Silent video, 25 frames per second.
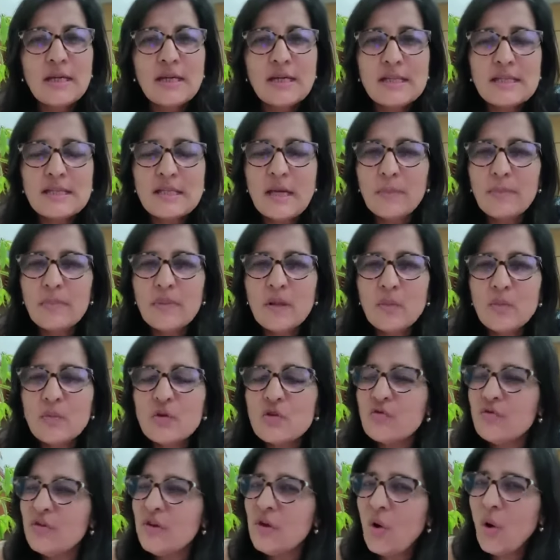is something
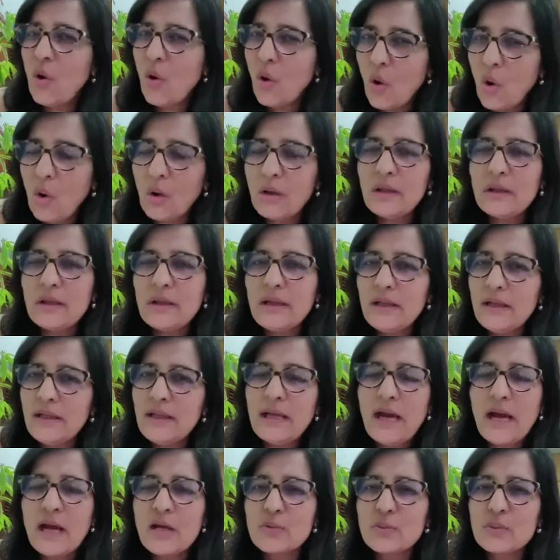which we all
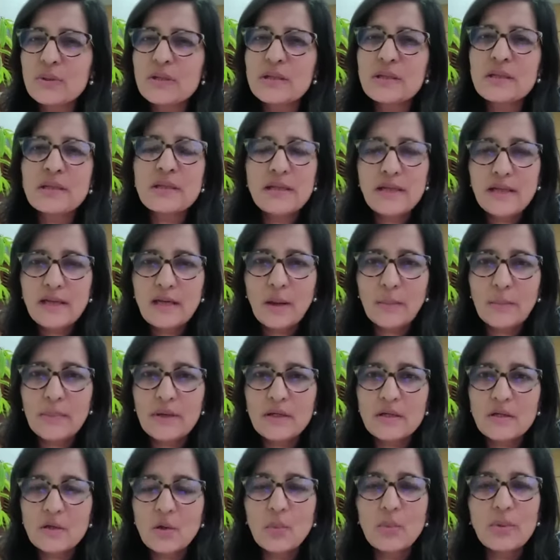inadvertently
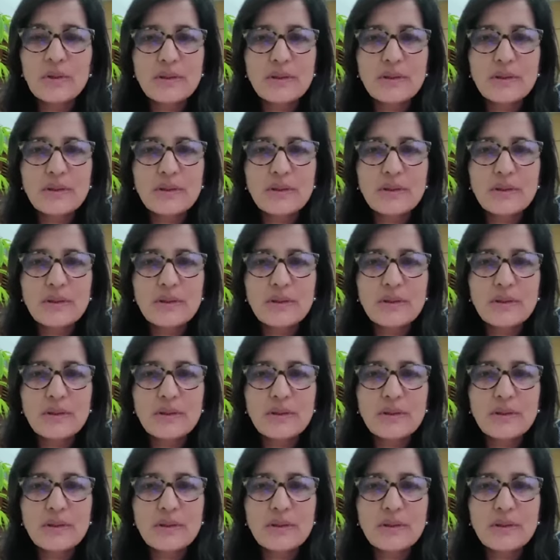commit